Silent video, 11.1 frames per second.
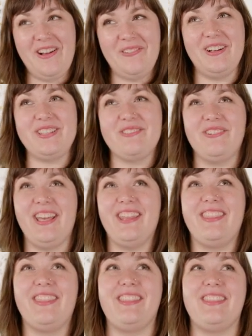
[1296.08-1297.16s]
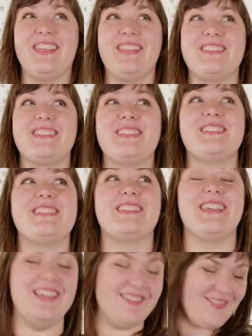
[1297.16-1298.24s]
was with these
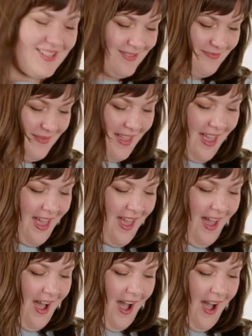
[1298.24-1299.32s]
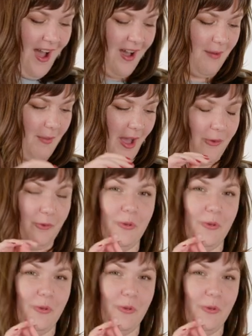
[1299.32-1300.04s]
sleeves. Um, I